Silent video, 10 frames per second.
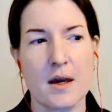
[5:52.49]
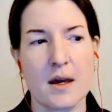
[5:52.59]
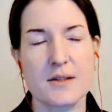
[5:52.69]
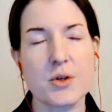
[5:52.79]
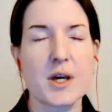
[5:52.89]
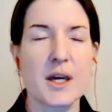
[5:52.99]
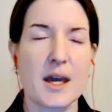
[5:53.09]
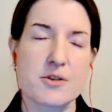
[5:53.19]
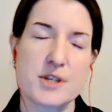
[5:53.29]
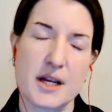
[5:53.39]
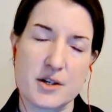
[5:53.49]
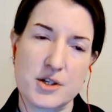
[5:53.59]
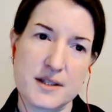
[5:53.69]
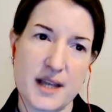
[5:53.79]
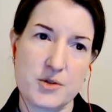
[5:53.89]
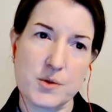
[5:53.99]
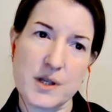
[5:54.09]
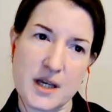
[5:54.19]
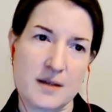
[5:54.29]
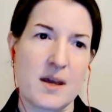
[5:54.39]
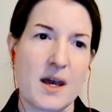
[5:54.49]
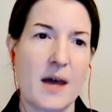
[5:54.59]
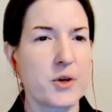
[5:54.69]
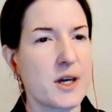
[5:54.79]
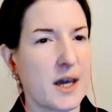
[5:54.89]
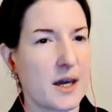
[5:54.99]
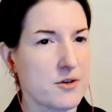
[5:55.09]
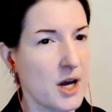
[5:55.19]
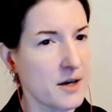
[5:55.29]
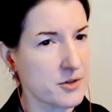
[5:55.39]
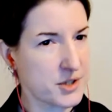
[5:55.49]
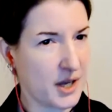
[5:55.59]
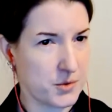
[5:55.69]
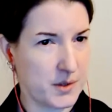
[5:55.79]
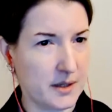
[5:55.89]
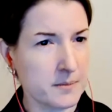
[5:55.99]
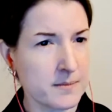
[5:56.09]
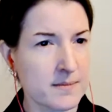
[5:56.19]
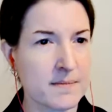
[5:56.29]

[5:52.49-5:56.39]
it's looking at your technician scheduling and looking at your doctor scheduling,